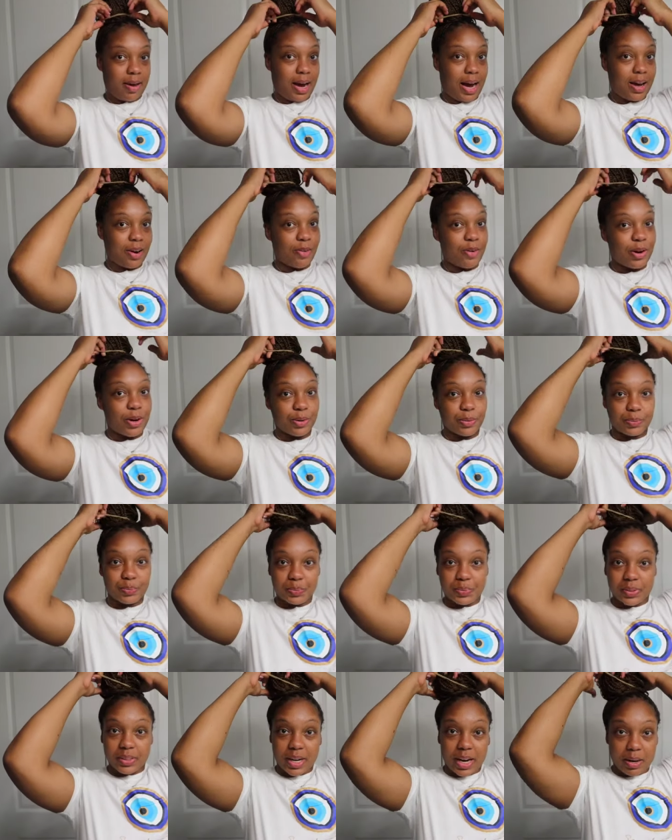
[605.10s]
I don't know.
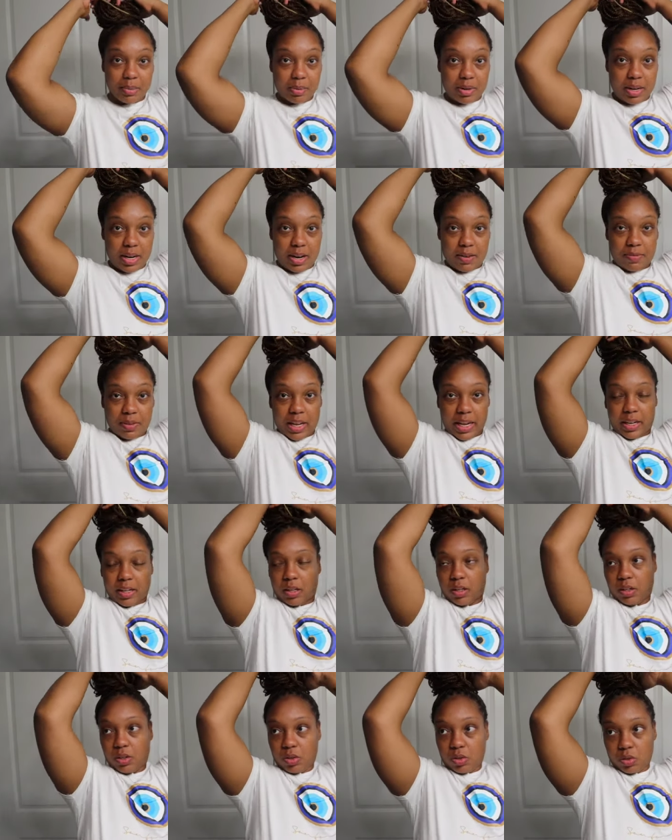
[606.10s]
I'm gonna have like a
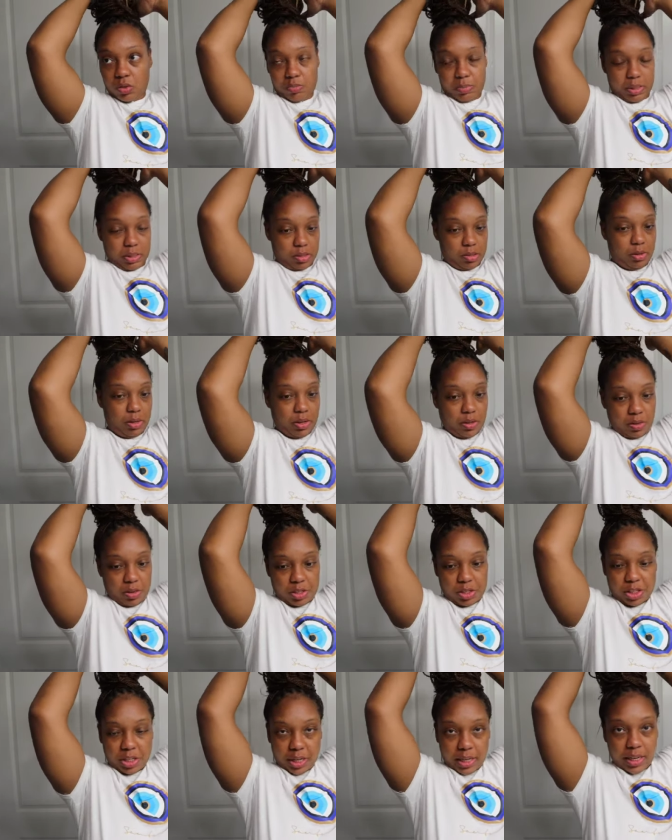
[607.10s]
little mental
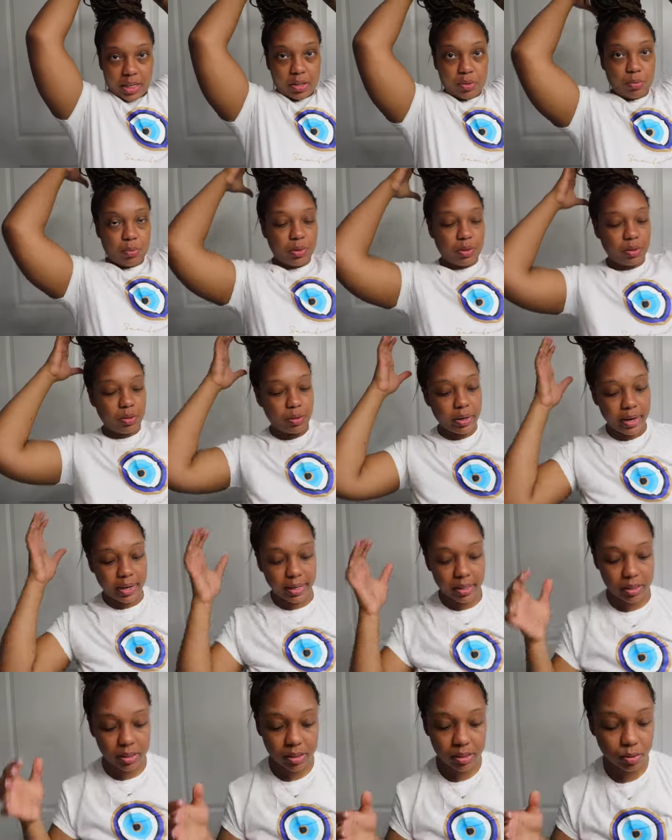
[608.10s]
health check-in with you
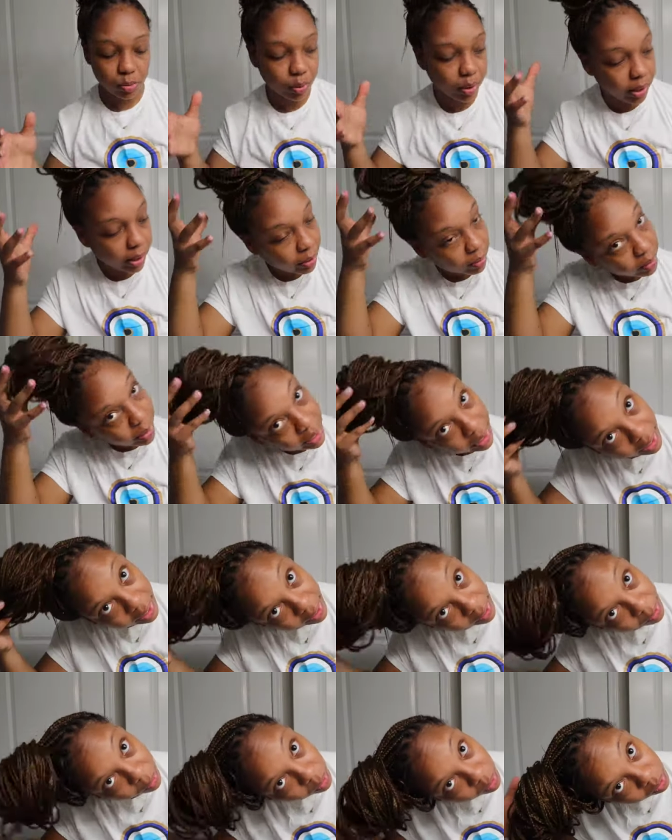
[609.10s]
guys while
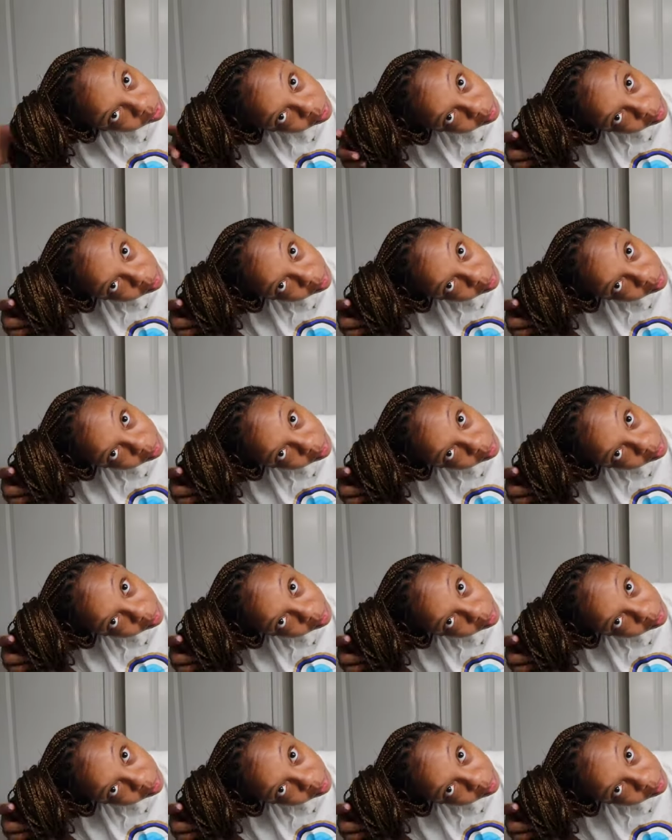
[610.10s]
I oil